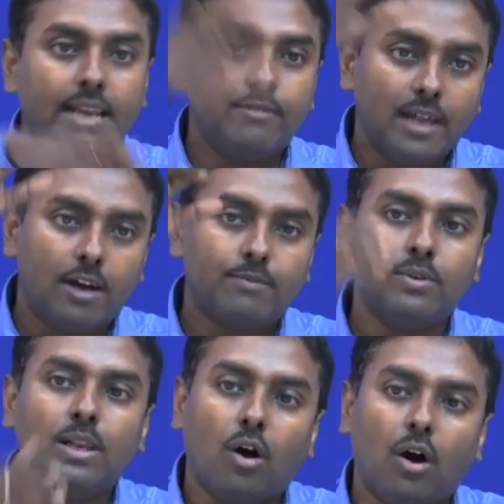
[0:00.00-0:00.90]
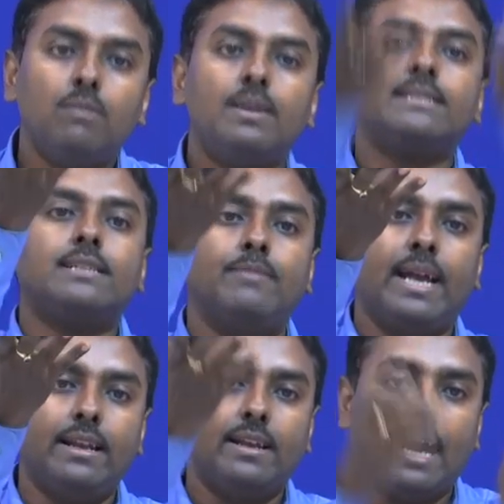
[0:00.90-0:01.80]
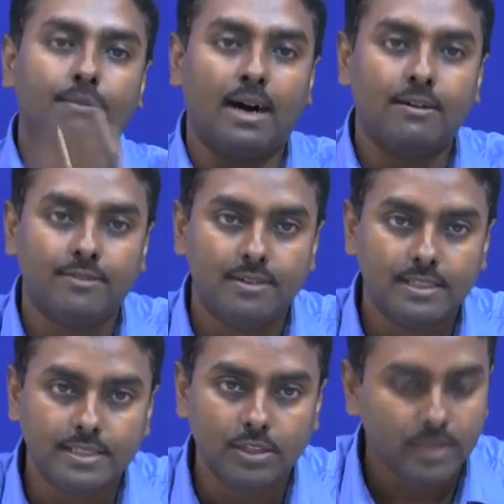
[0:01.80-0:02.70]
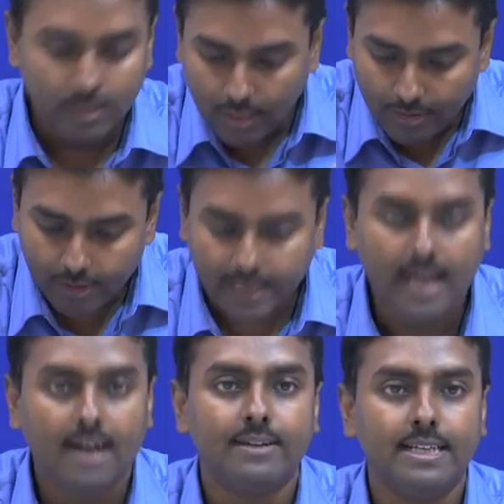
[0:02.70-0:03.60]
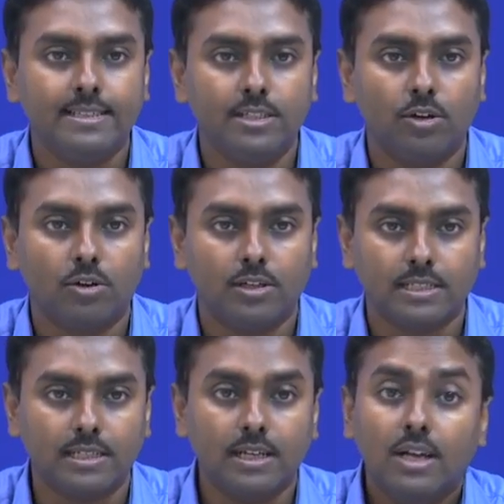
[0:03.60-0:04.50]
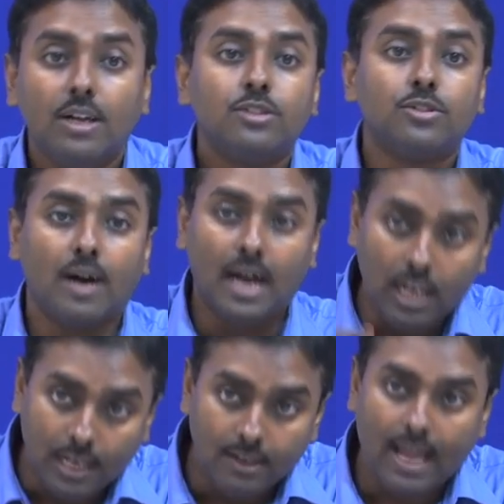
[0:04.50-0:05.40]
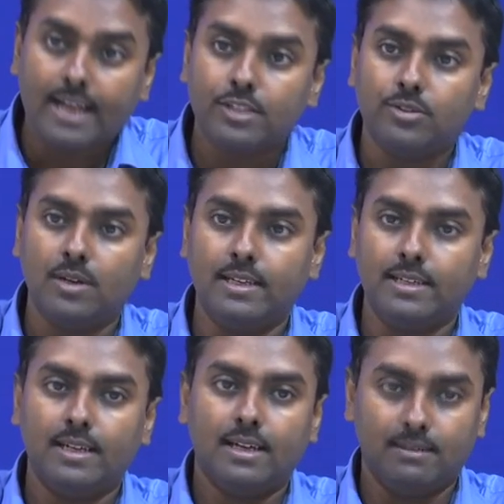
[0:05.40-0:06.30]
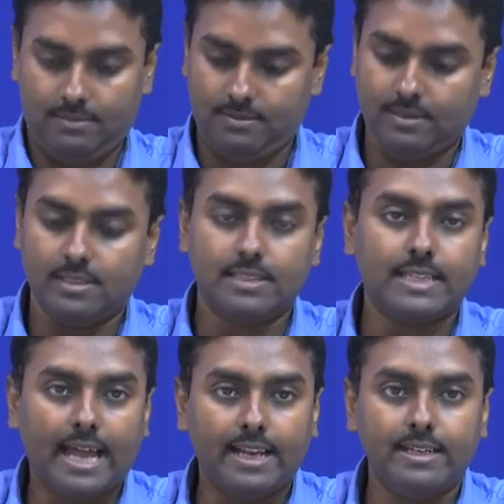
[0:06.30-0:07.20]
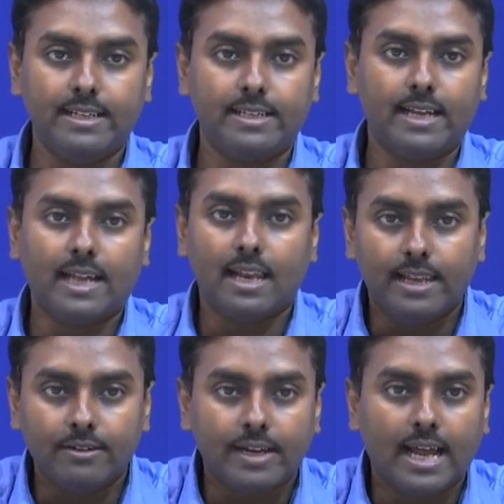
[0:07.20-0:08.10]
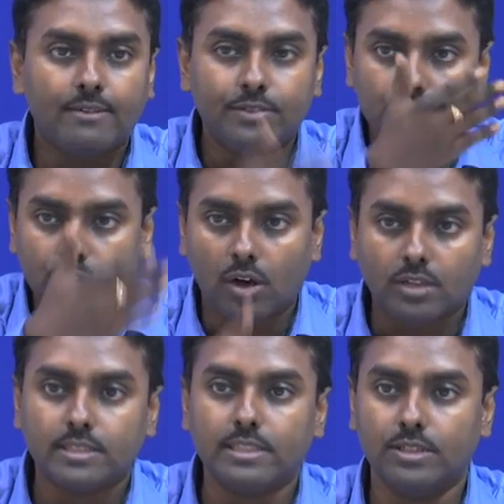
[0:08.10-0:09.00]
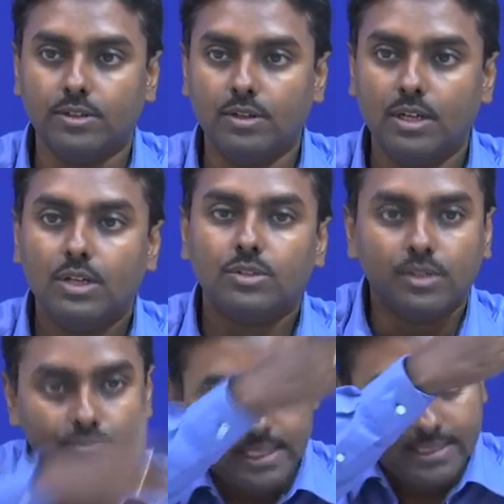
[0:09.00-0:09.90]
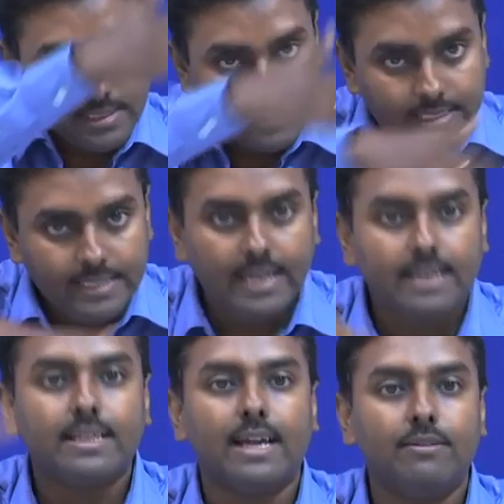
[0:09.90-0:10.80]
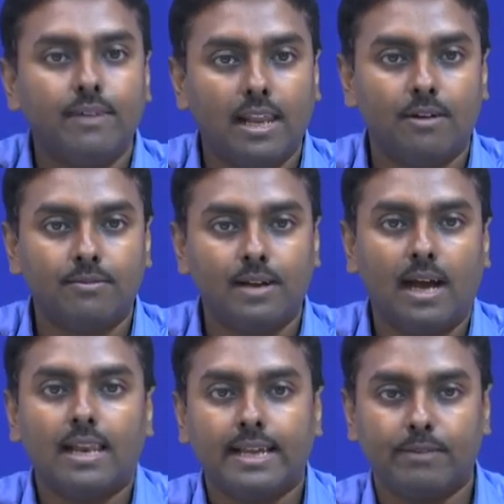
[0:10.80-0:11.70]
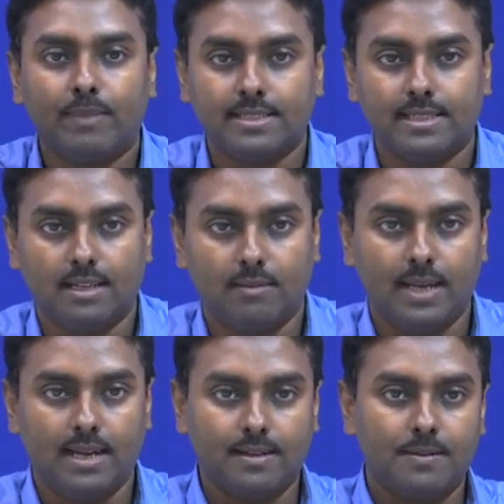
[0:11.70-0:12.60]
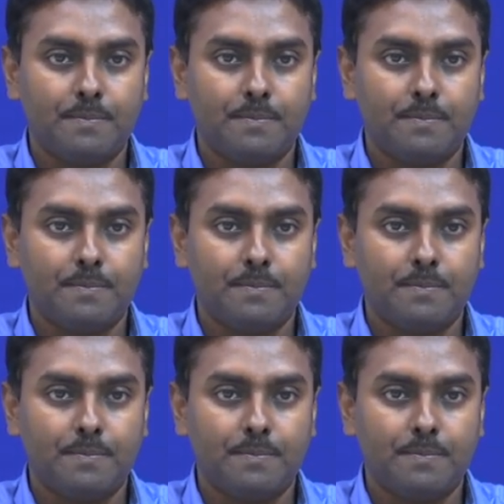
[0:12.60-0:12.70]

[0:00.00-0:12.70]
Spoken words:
envelope will always remain above 0, it will not have any 0 crossing. So, I will actually, this is guaranteed that I will never have to cross 0. So, if I just detect the envelope, I will get my signal back.